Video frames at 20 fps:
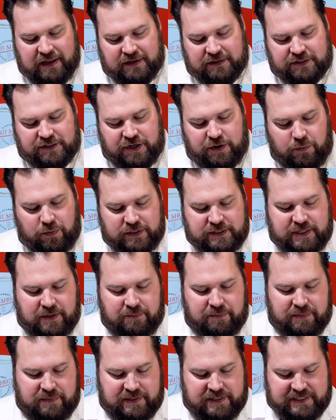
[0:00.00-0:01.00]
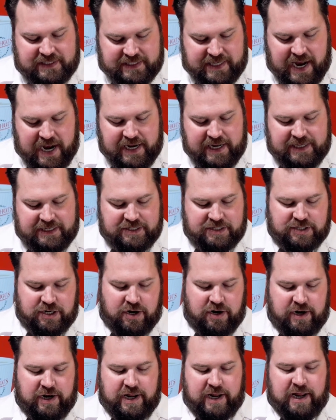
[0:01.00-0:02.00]
So you want something steady,
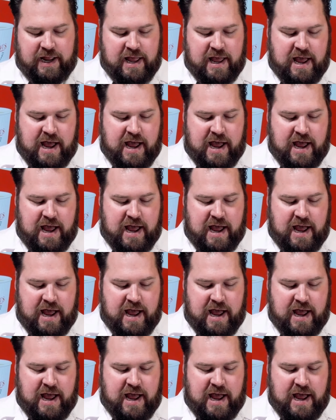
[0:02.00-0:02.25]
sturdy.